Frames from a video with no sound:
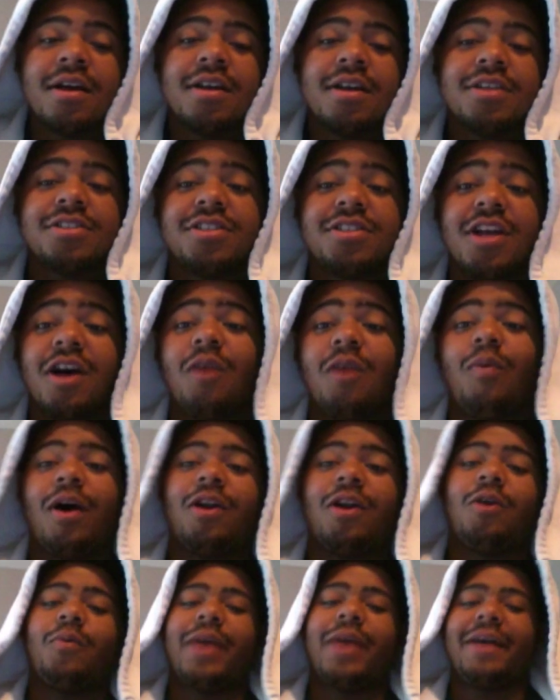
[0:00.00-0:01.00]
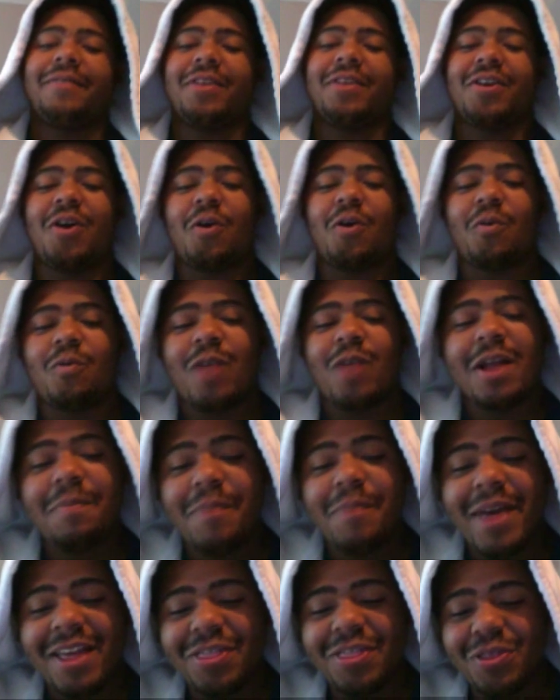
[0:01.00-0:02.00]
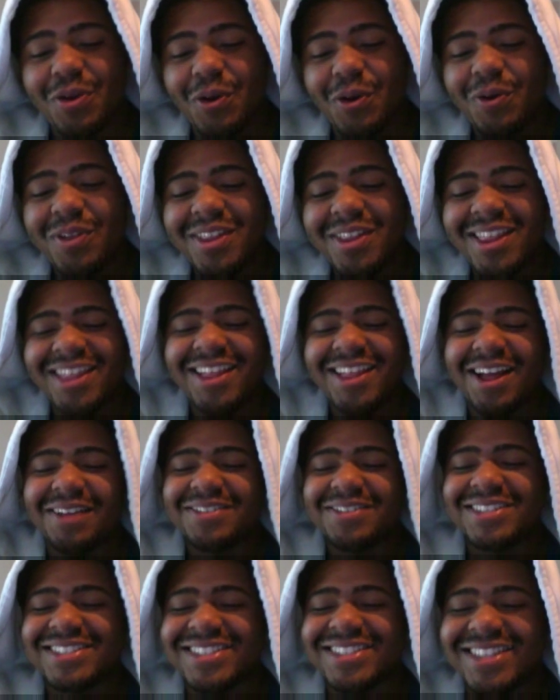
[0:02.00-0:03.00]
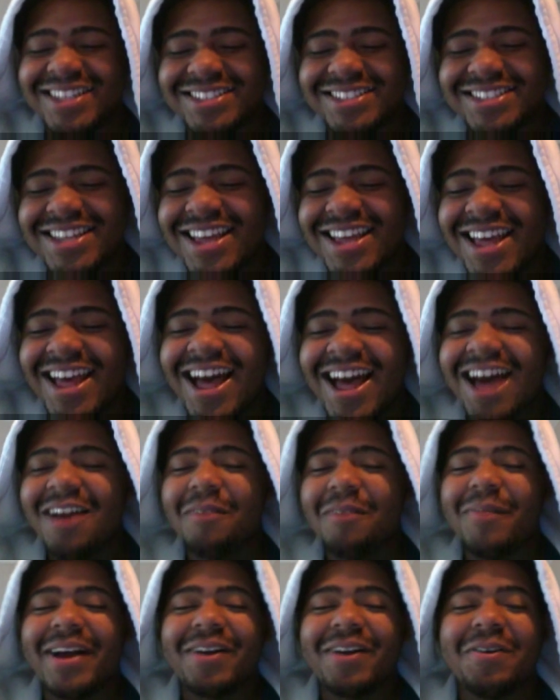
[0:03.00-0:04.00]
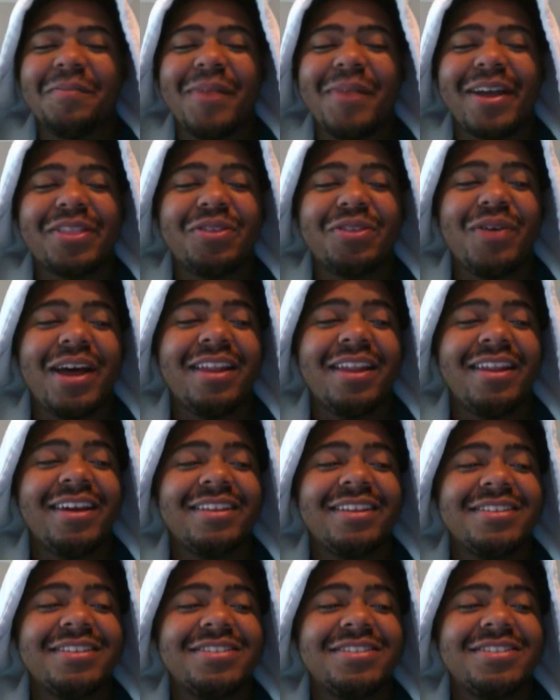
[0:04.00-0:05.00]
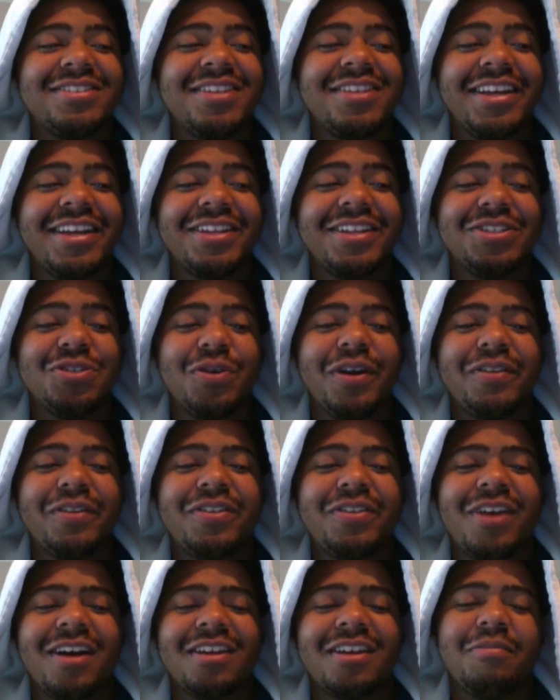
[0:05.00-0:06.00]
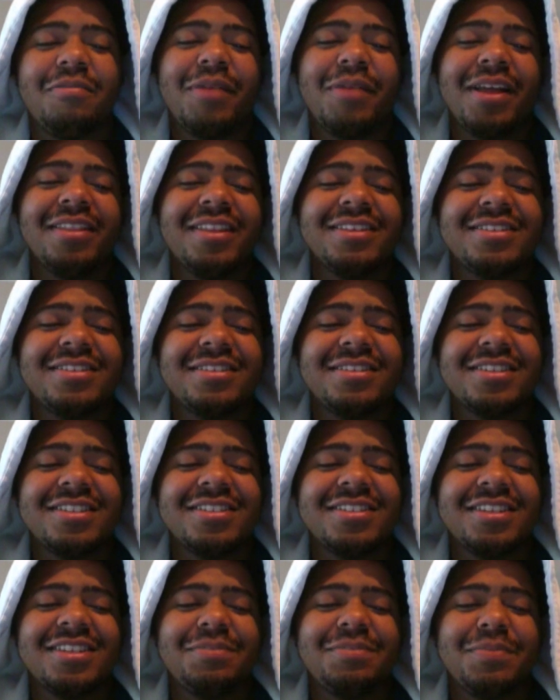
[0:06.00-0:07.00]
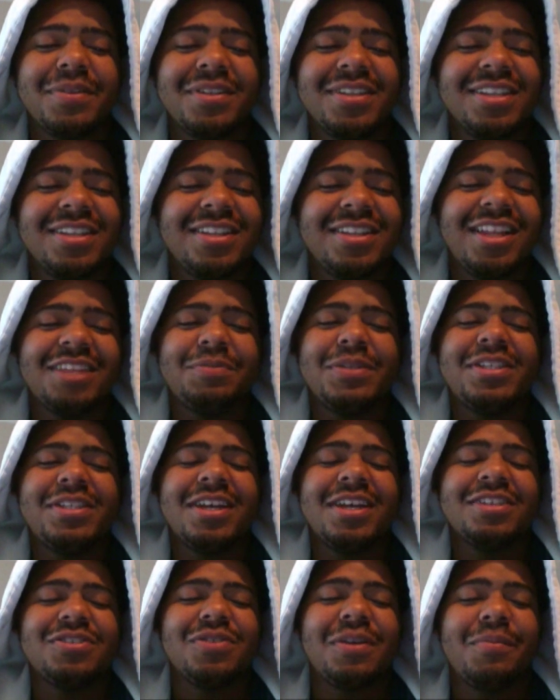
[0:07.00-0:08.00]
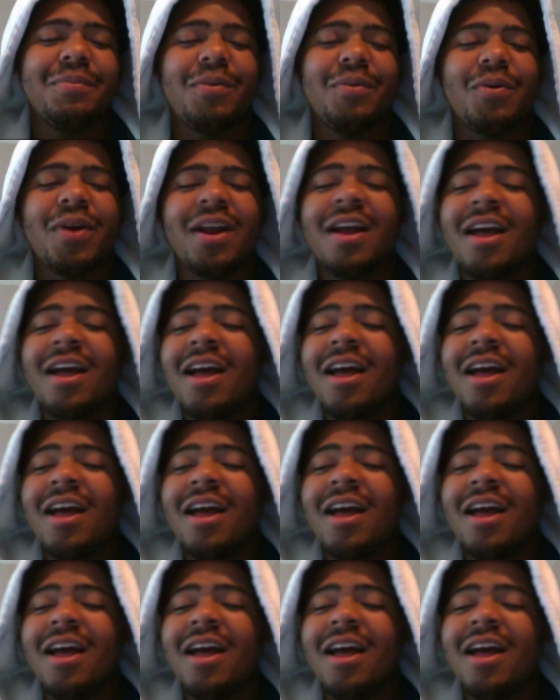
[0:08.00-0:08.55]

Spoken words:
So why don't we have to go right back through? I don't mind going back through. I liked and enjoyed talking about this, and it lets me touch on it more.